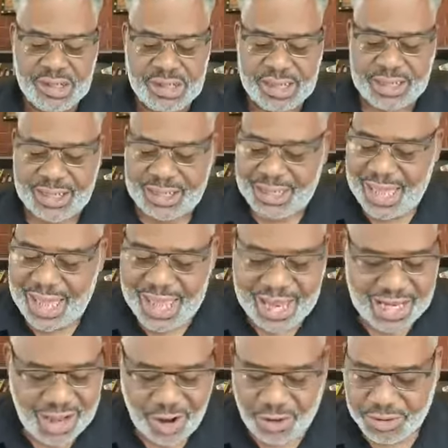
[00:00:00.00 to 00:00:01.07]
And the
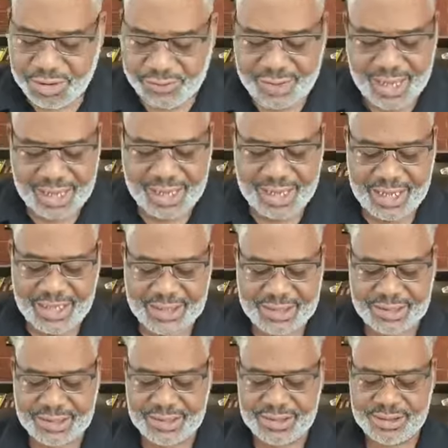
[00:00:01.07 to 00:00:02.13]
laying on of
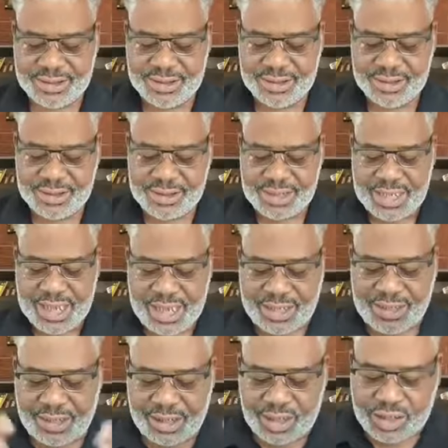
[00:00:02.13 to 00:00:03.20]
hands
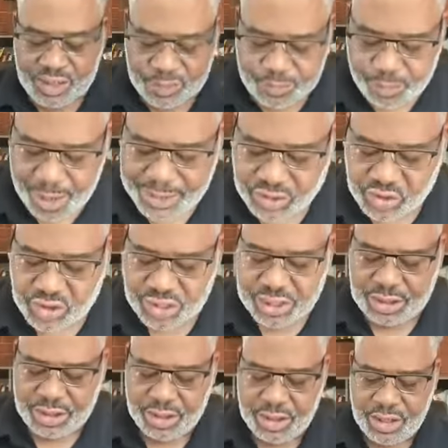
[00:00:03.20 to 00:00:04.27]
is an
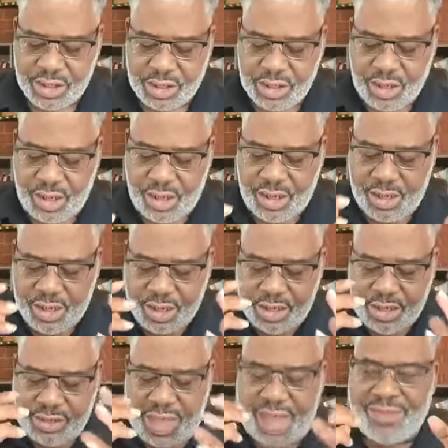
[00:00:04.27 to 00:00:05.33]
expression
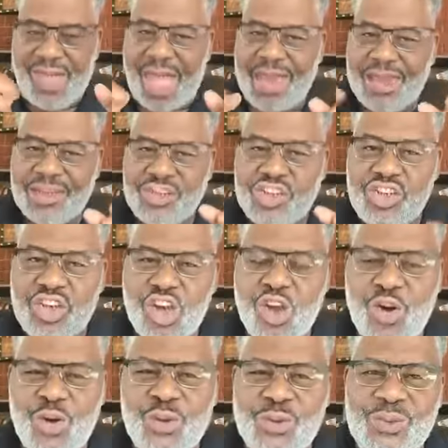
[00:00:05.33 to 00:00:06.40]
that is
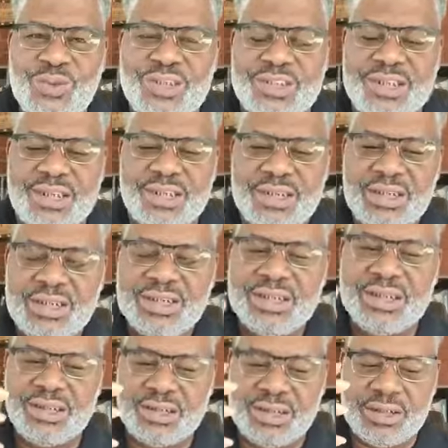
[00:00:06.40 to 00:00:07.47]
used to
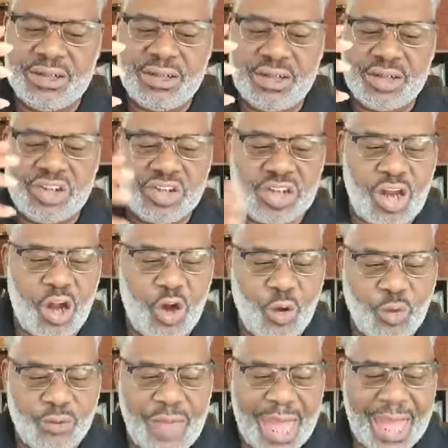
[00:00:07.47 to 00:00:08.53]

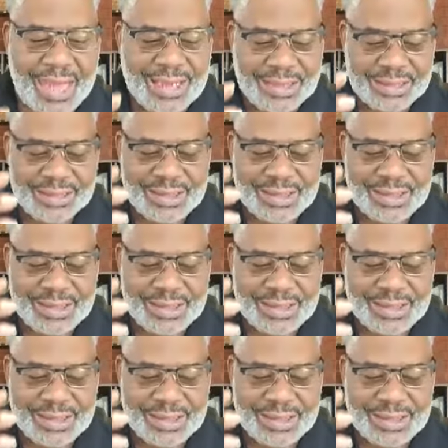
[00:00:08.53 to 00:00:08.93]
show that